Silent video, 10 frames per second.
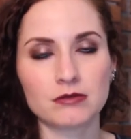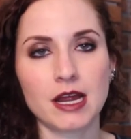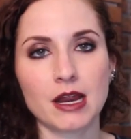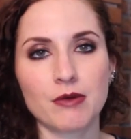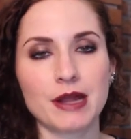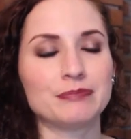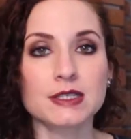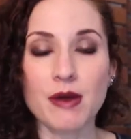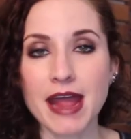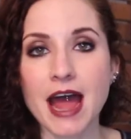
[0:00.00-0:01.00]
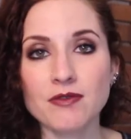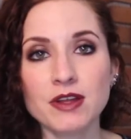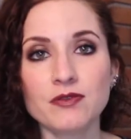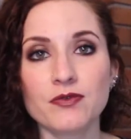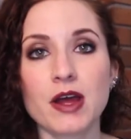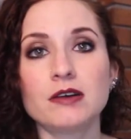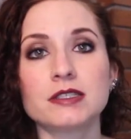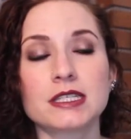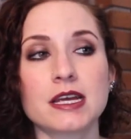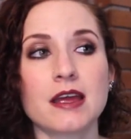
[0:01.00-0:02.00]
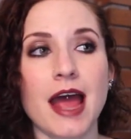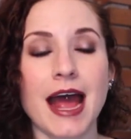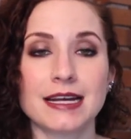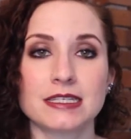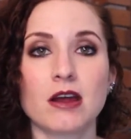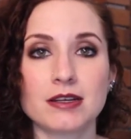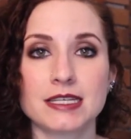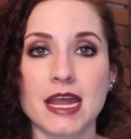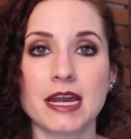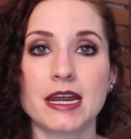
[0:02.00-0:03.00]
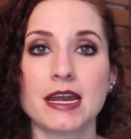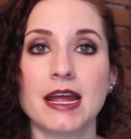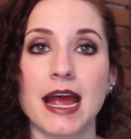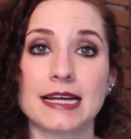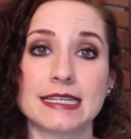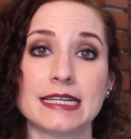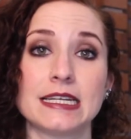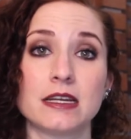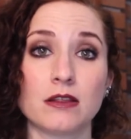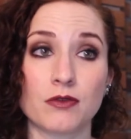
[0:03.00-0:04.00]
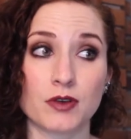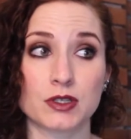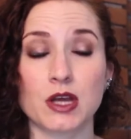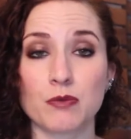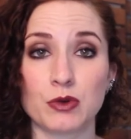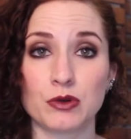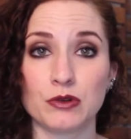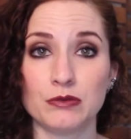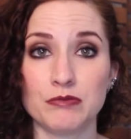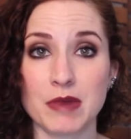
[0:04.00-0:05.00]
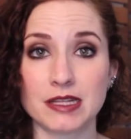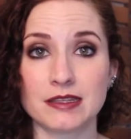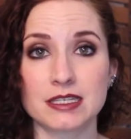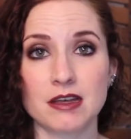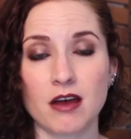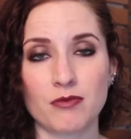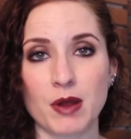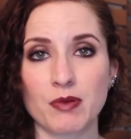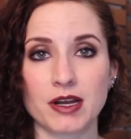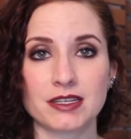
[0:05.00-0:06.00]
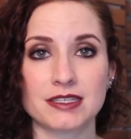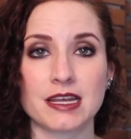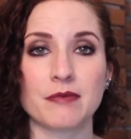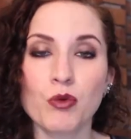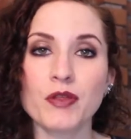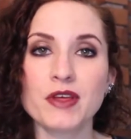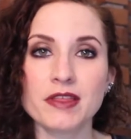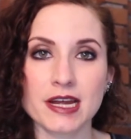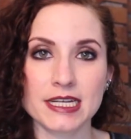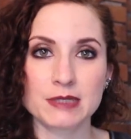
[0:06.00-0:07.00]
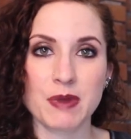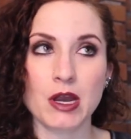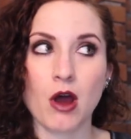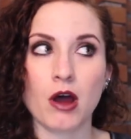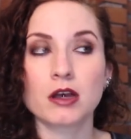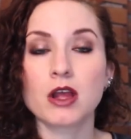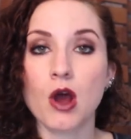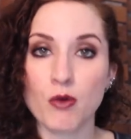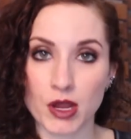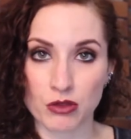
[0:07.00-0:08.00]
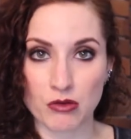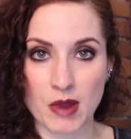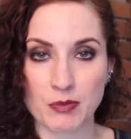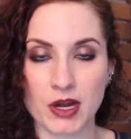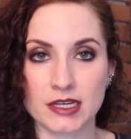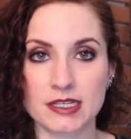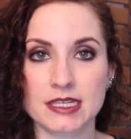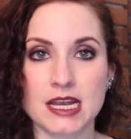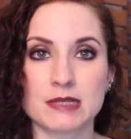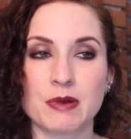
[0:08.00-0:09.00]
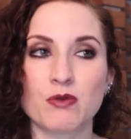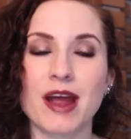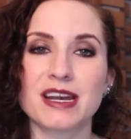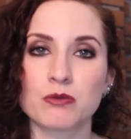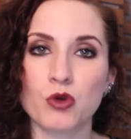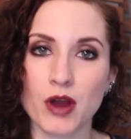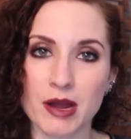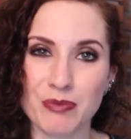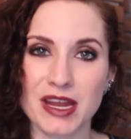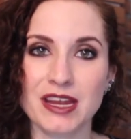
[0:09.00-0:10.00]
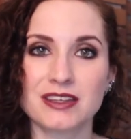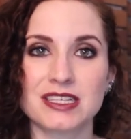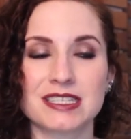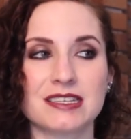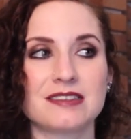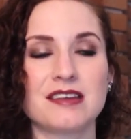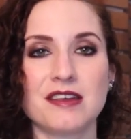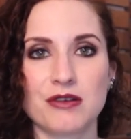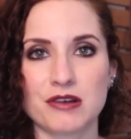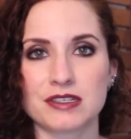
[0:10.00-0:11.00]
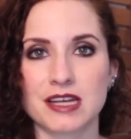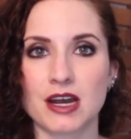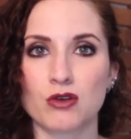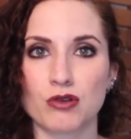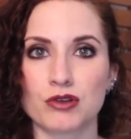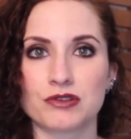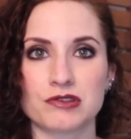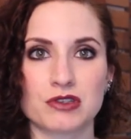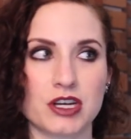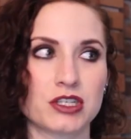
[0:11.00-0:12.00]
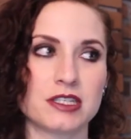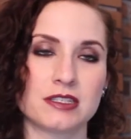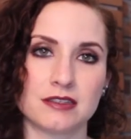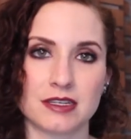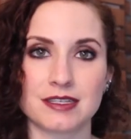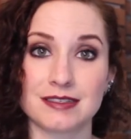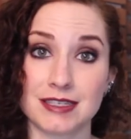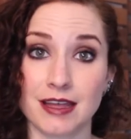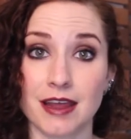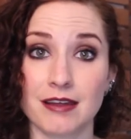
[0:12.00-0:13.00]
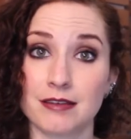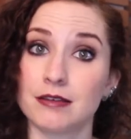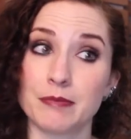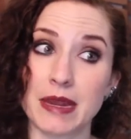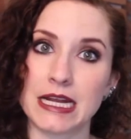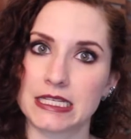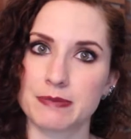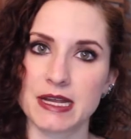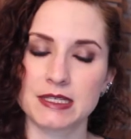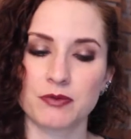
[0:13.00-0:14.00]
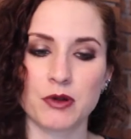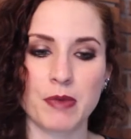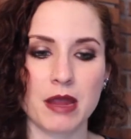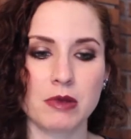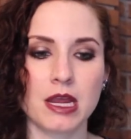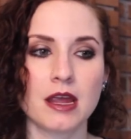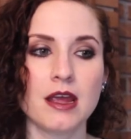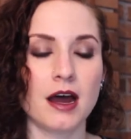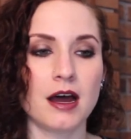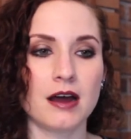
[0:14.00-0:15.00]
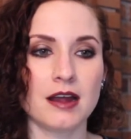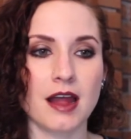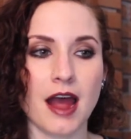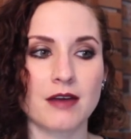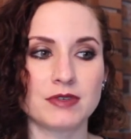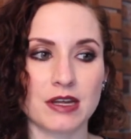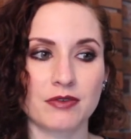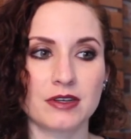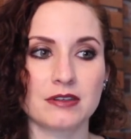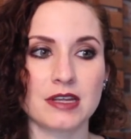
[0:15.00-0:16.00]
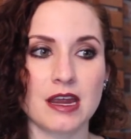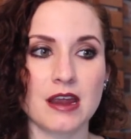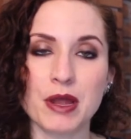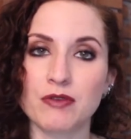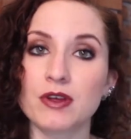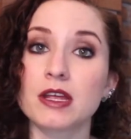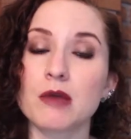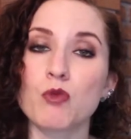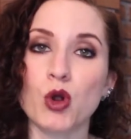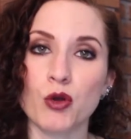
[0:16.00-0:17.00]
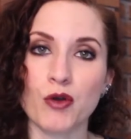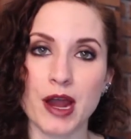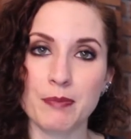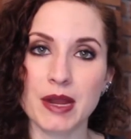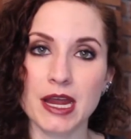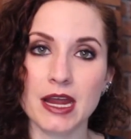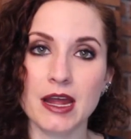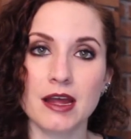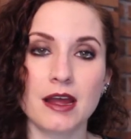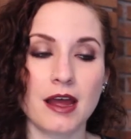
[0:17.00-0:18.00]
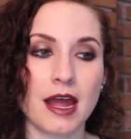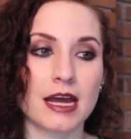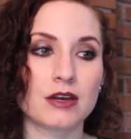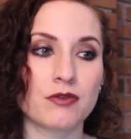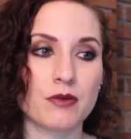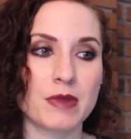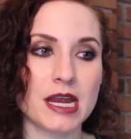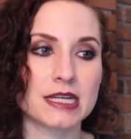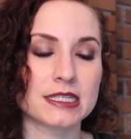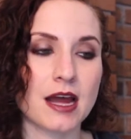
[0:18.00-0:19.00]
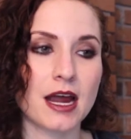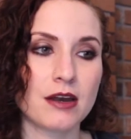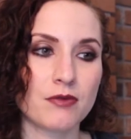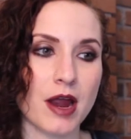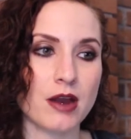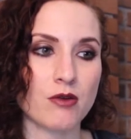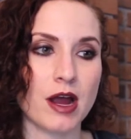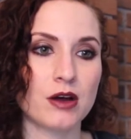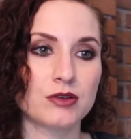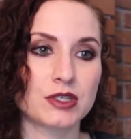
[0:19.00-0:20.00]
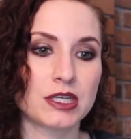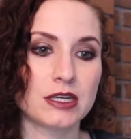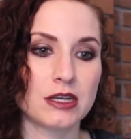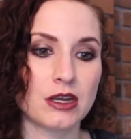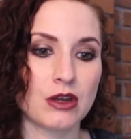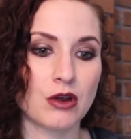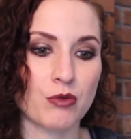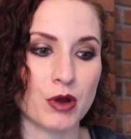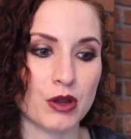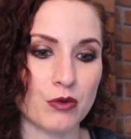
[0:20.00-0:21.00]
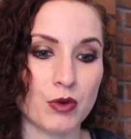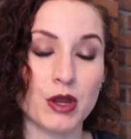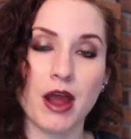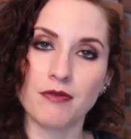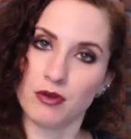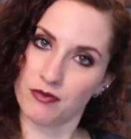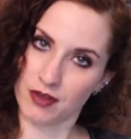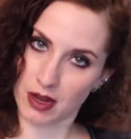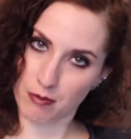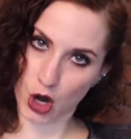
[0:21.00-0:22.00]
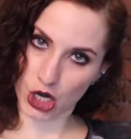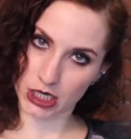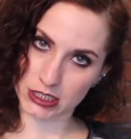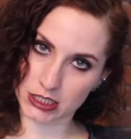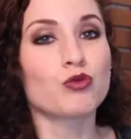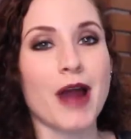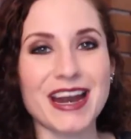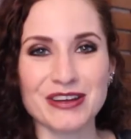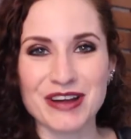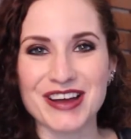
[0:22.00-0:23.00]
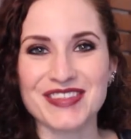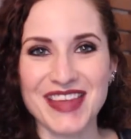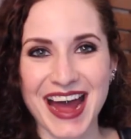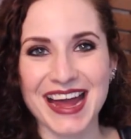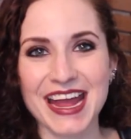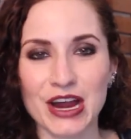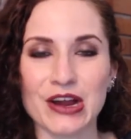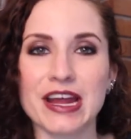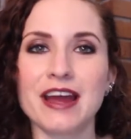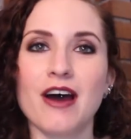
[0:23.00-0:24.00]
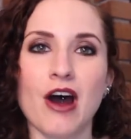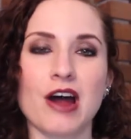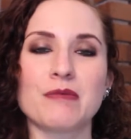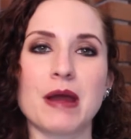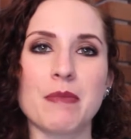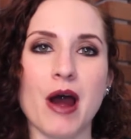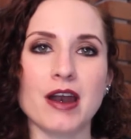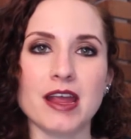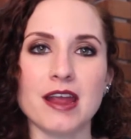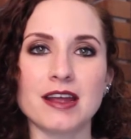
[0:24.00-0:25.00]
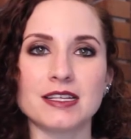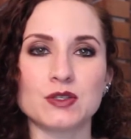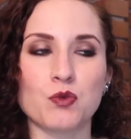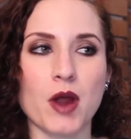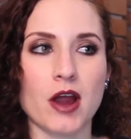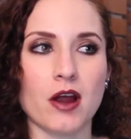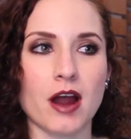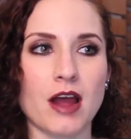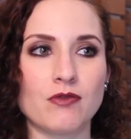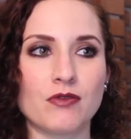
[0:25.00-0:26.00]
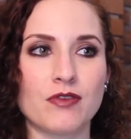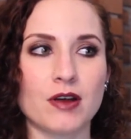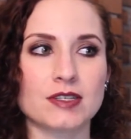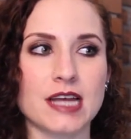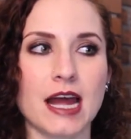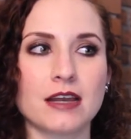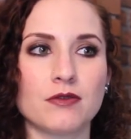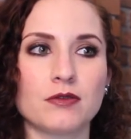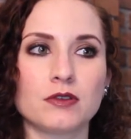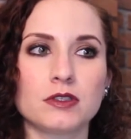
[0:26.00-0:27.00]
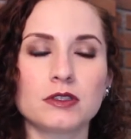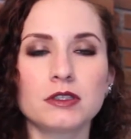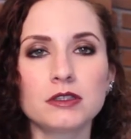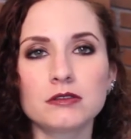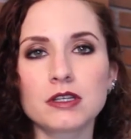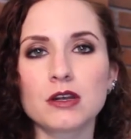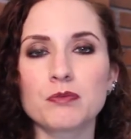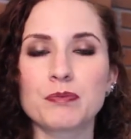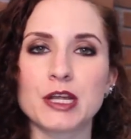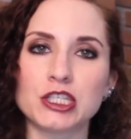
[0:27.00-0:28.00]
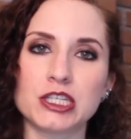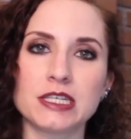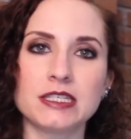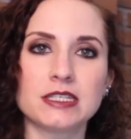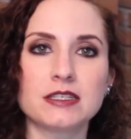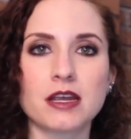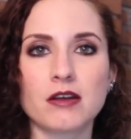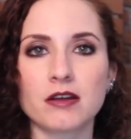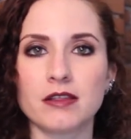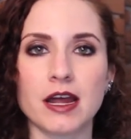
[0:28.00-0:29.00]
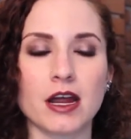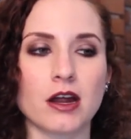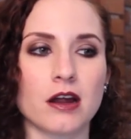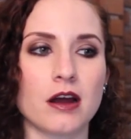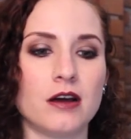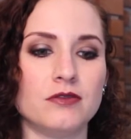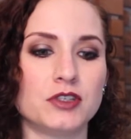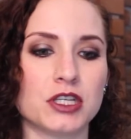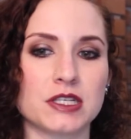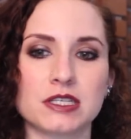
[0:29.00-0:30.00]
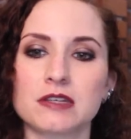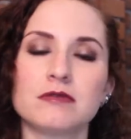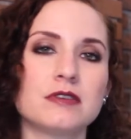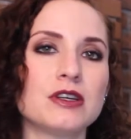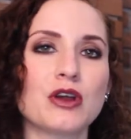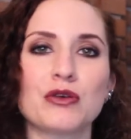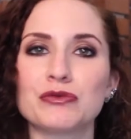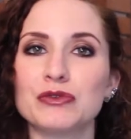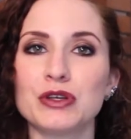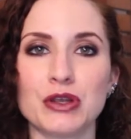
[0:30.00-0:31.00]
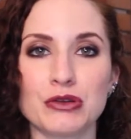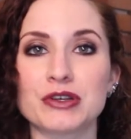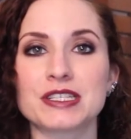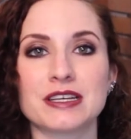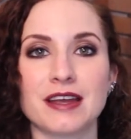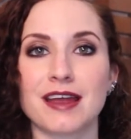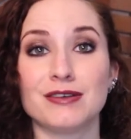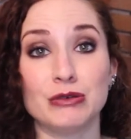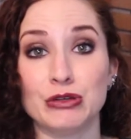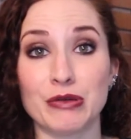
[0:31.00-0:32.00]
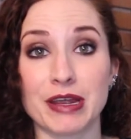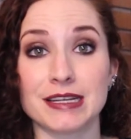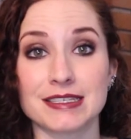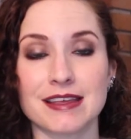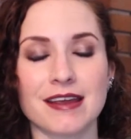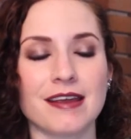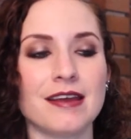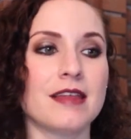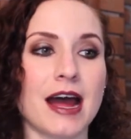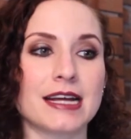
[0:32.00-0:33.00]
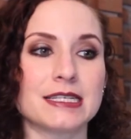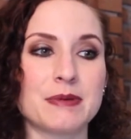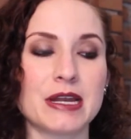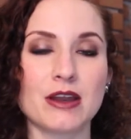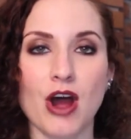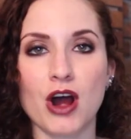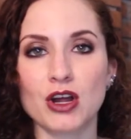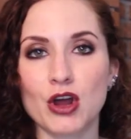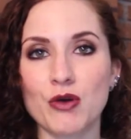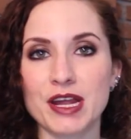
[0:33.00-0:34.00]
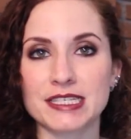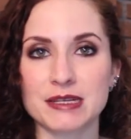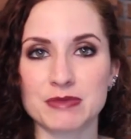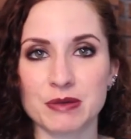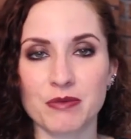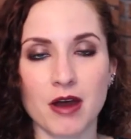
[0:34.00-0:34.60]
anyway. So I haven't felt as nauseated as I did in the first couple months of my pregnancy. One thing that has been ongoing through my pregnancy has been random cramping, just as the uterus kind of grows and stretches and does its thing and makes space for a baby. I have definitely been feeling more cramping. And for me, it's kind of right around, you know, where you have the V marks. Right around that area on my body is where I've felt kind of little pinches here and there of just, you know, the uterus again doing its thing. That has been an ongoing symptom